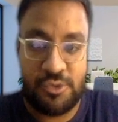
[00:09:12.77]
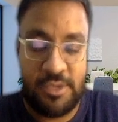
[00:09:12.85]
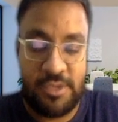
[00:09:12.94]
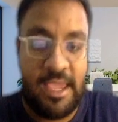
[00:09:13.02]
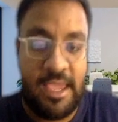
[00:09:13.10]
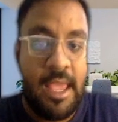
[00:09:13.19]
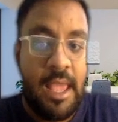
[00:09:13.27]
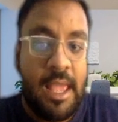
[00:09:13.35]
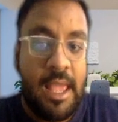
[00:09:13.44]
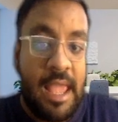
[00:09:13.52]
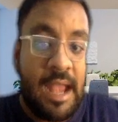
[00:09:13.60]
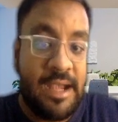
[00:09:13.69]
Okay,
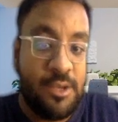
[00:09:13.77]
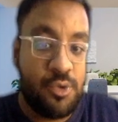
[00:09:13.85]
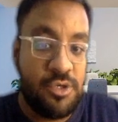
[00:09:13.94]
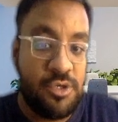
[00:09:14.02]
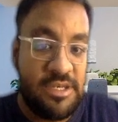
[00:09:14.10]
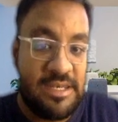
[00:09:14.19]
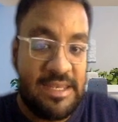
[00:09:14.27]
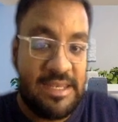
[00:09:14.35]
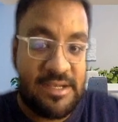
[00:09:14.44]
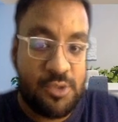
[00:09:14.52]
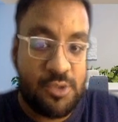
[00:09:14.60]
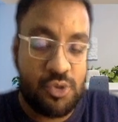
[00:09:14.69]
and you
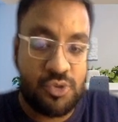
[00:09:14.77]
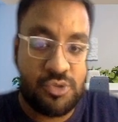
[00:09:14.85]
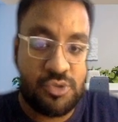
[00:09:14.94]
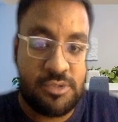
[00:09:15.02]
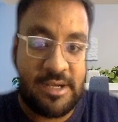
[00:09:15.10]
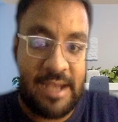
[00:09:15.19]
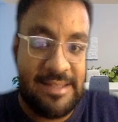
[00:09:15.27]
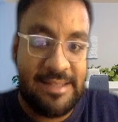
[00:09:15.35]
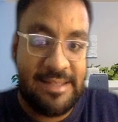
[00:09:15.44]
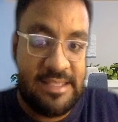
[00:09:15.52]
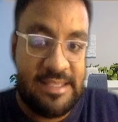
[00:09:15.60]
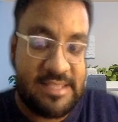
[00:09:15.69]
need to
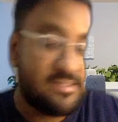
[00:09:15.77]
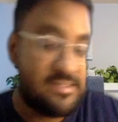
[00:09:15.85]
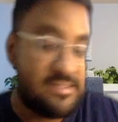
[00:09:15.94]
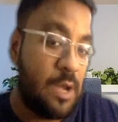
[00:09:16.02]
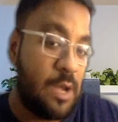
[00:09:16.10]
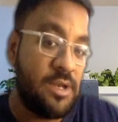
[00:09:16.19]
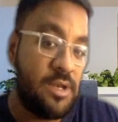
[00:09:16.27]
write these things down,